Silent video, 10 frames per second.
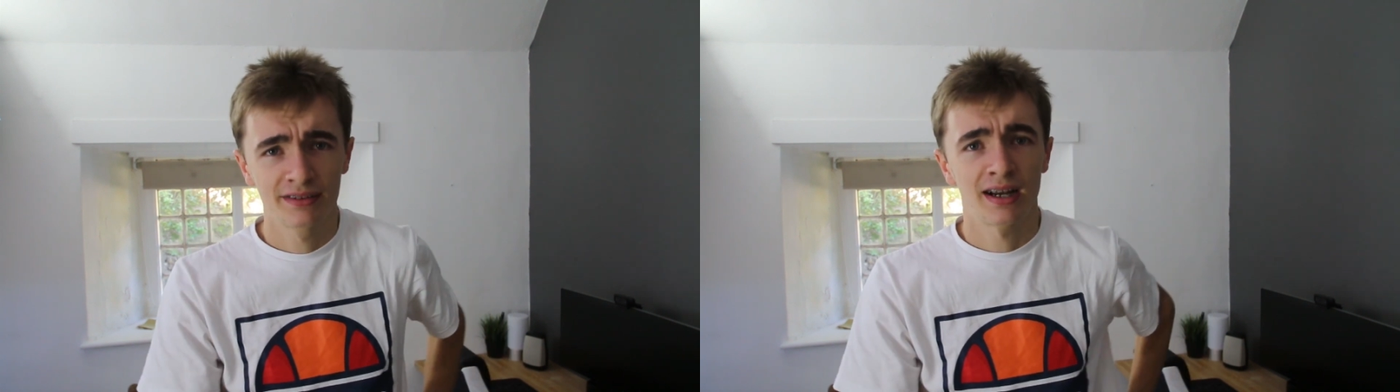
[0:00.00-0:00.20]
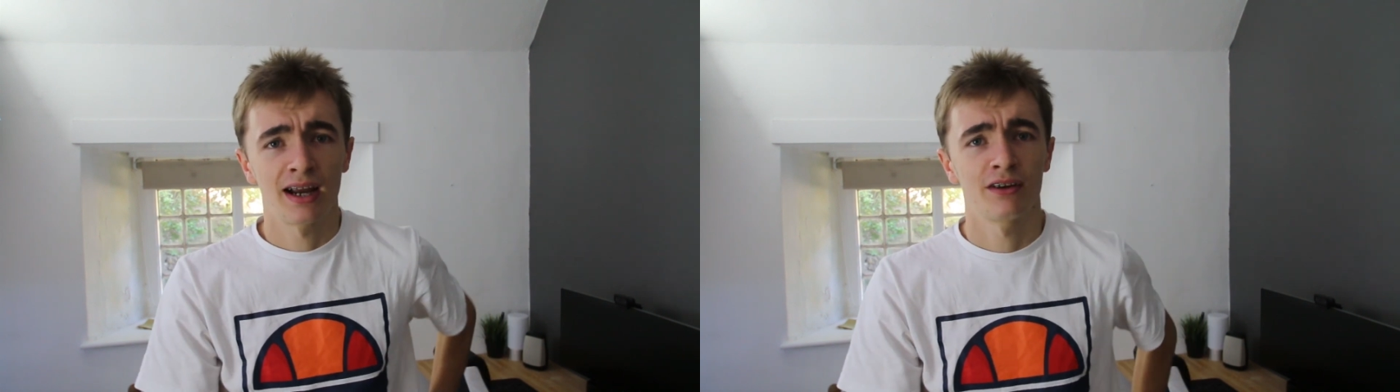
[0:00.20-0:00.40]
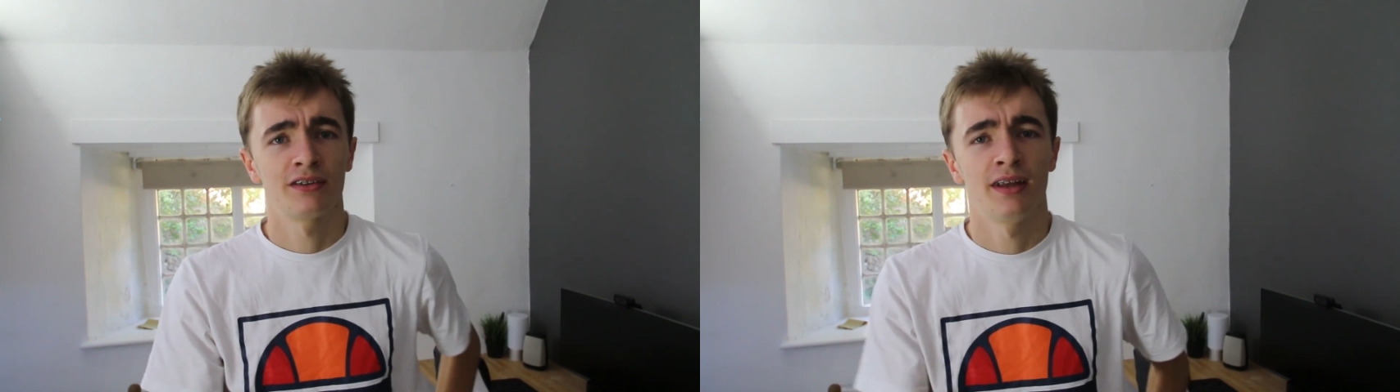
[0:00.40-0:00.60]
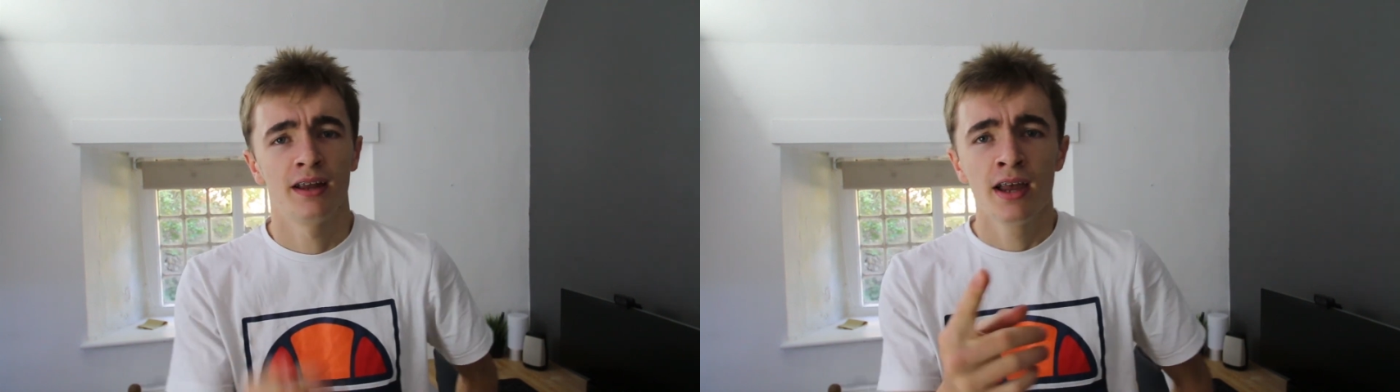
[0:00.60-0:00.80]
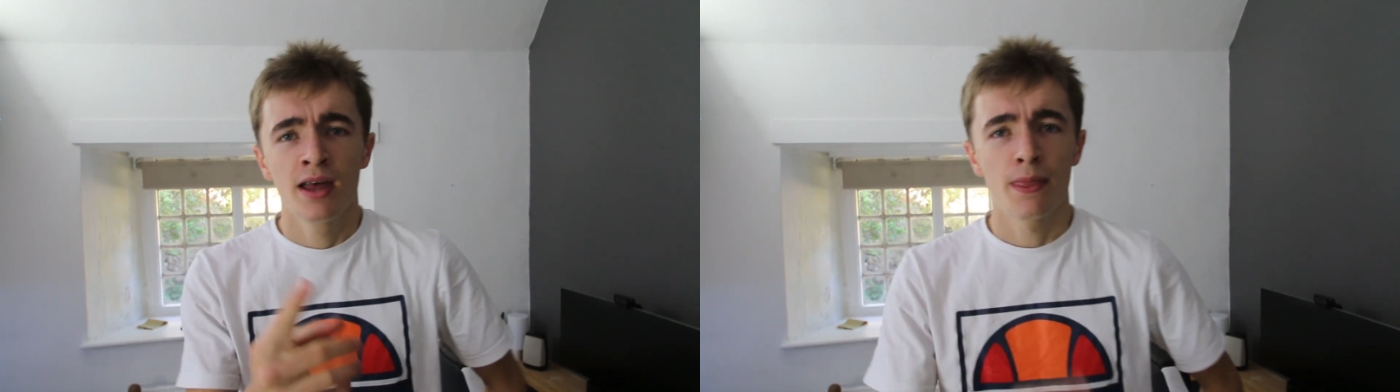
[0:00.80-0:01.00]
clarity
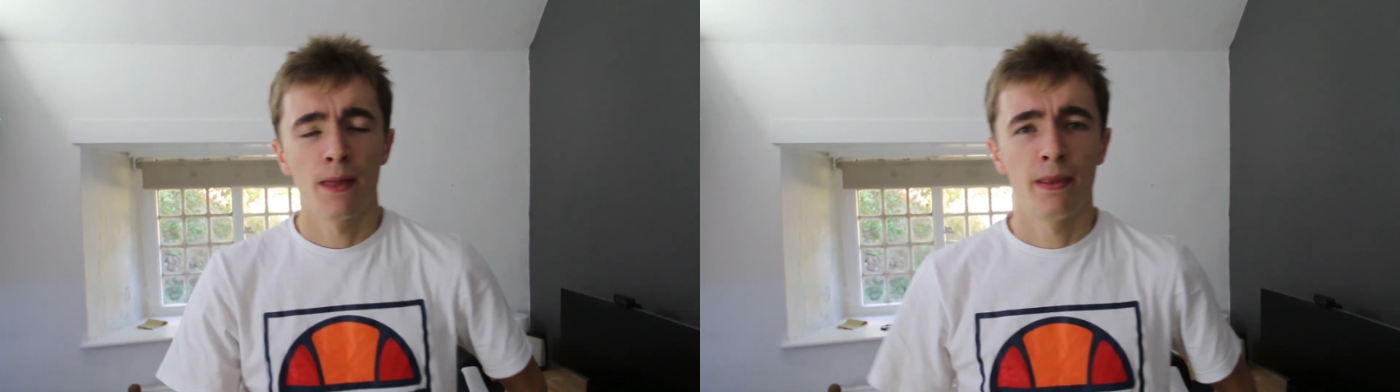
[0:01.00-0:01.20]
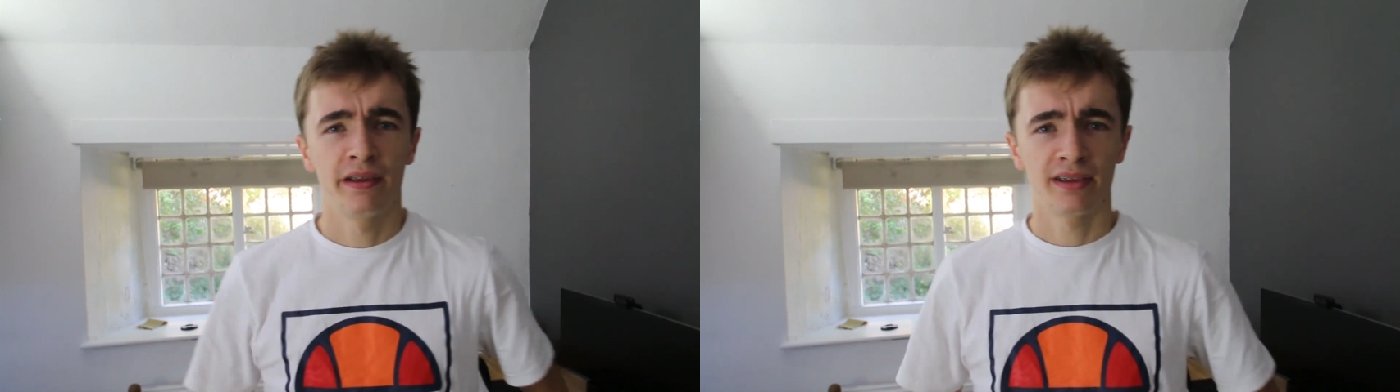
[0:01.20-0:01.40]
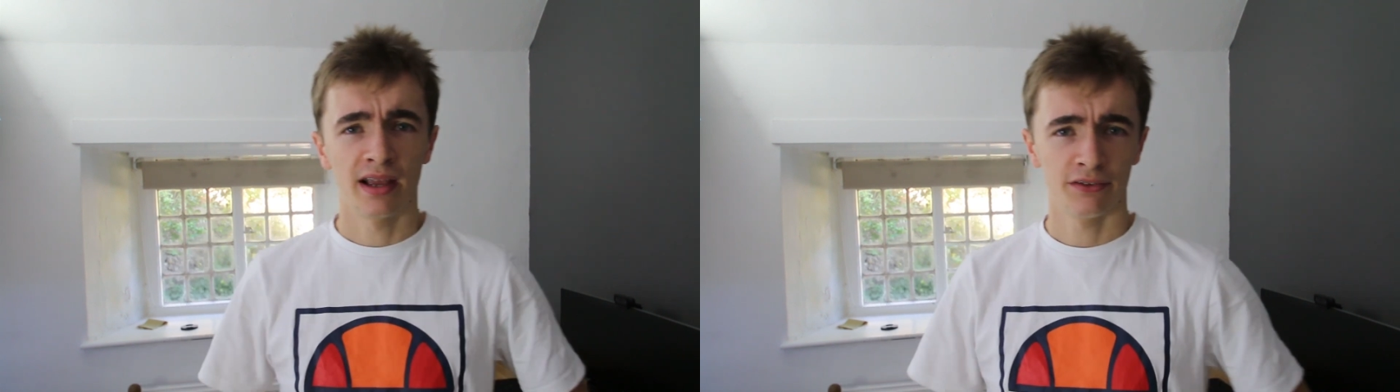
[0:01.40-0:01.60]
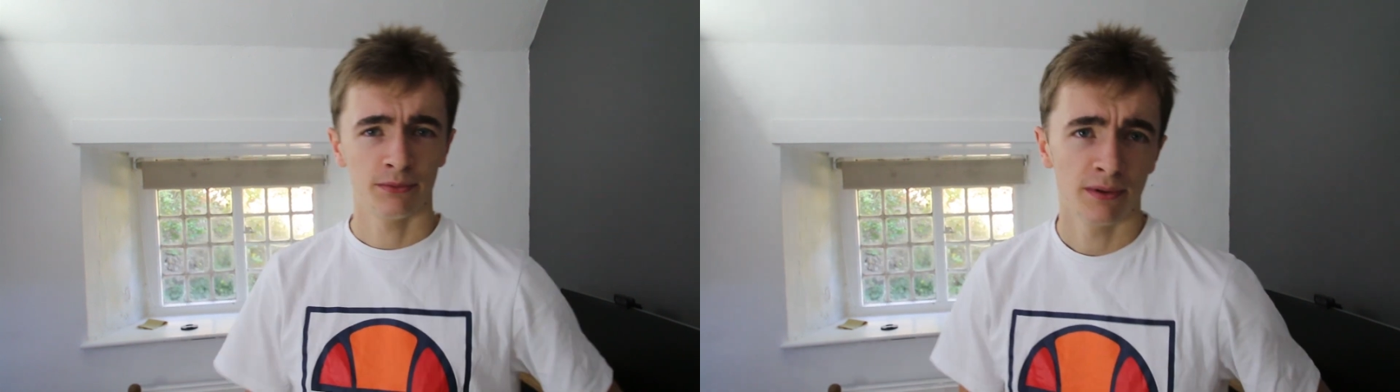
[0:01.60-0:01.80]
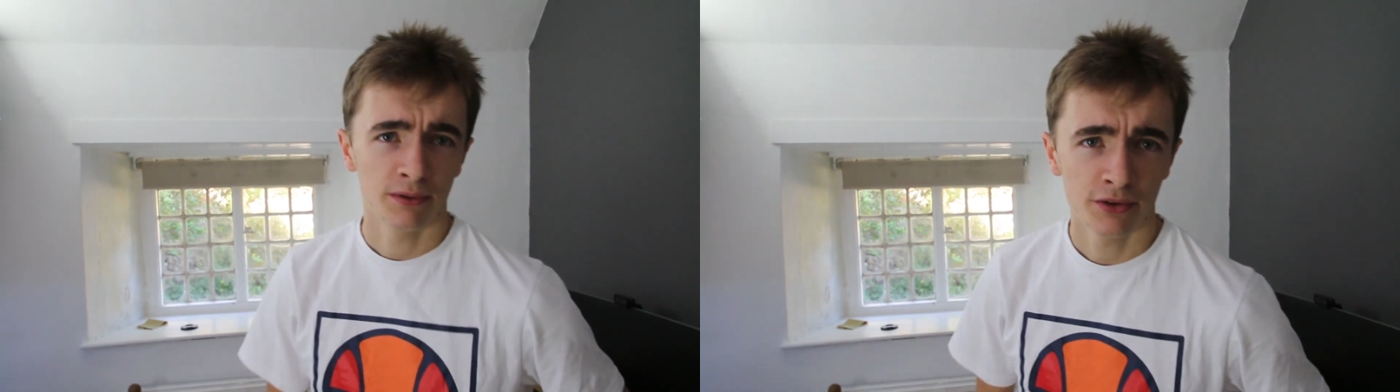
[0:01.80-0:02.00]
than this lens
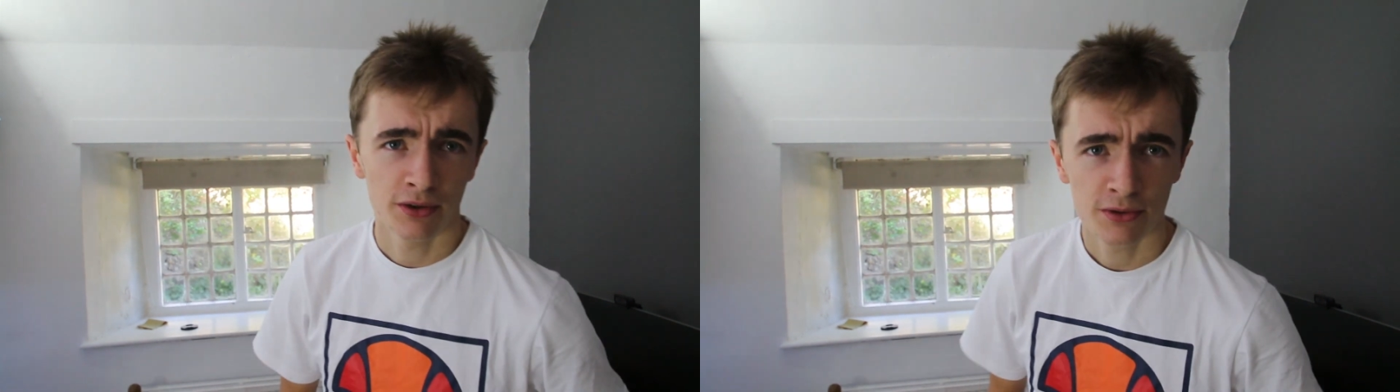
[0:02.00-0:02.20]
will do,